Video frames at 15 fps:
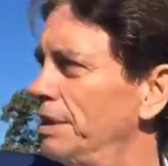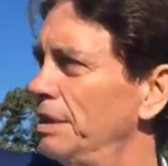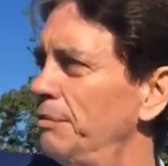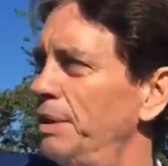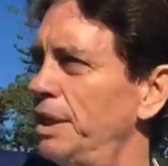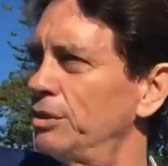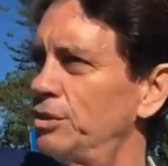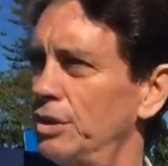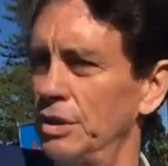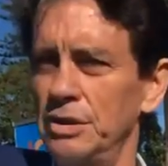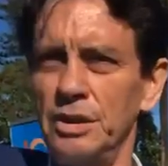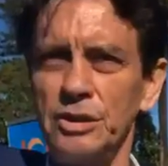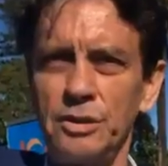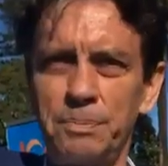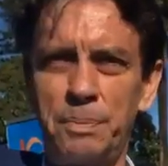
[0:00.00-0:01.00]
we could turn
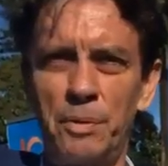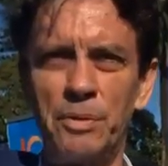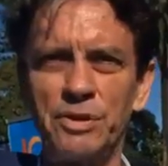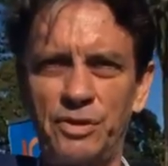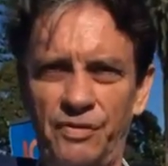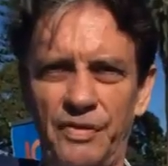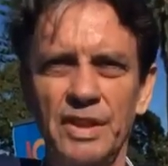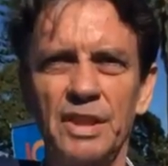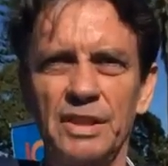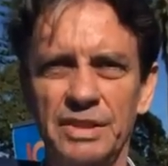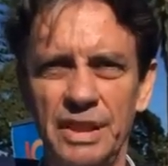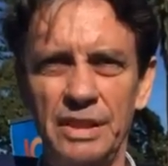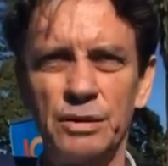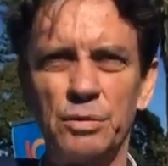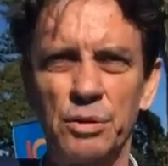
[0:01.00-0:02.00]
this sports field
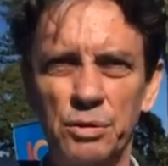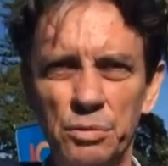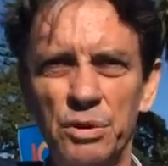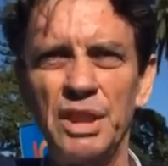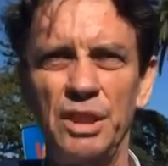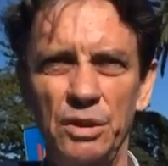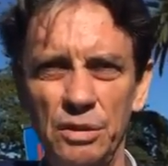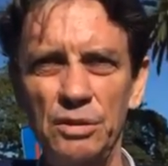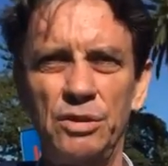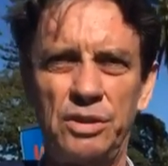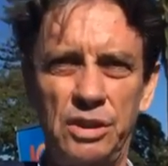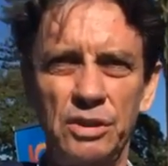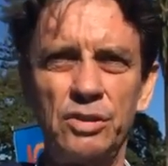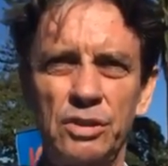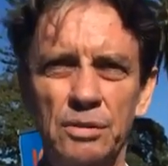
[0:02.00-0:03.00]
into a reuse
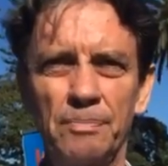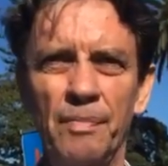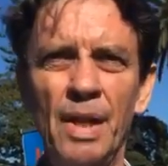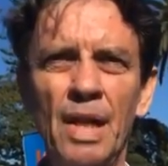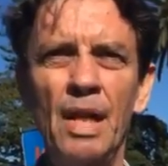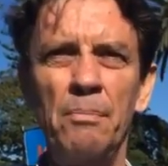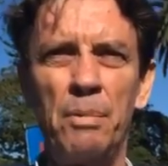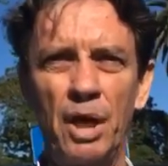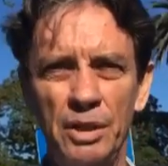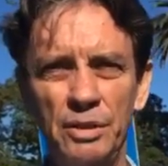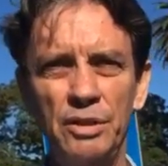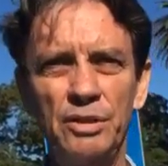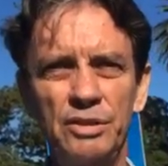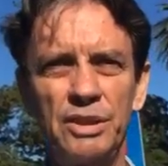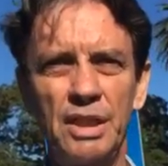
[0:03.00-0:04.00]
system by
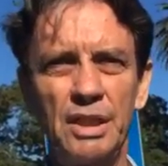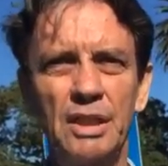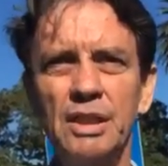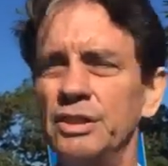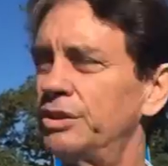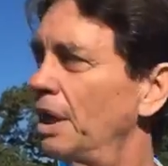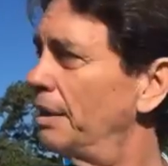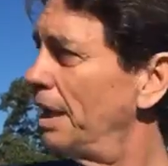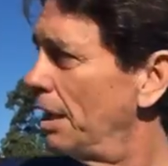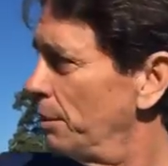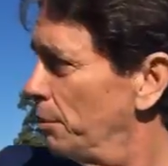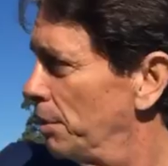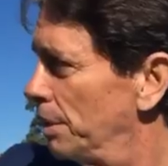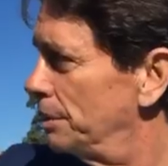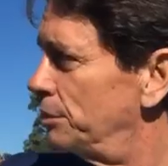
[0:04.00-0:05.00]
using this. So in other
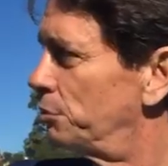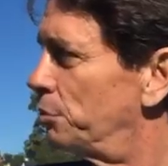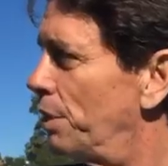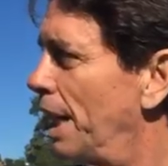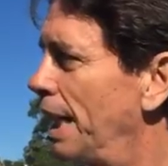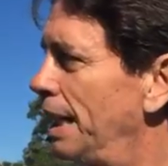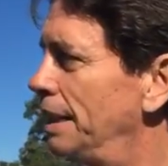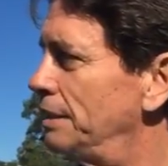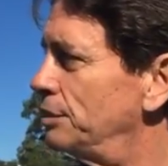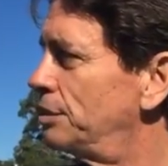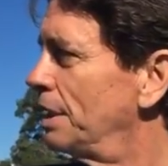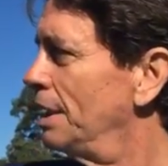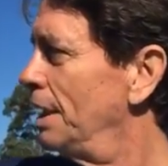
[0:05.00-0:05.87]
words, it rains.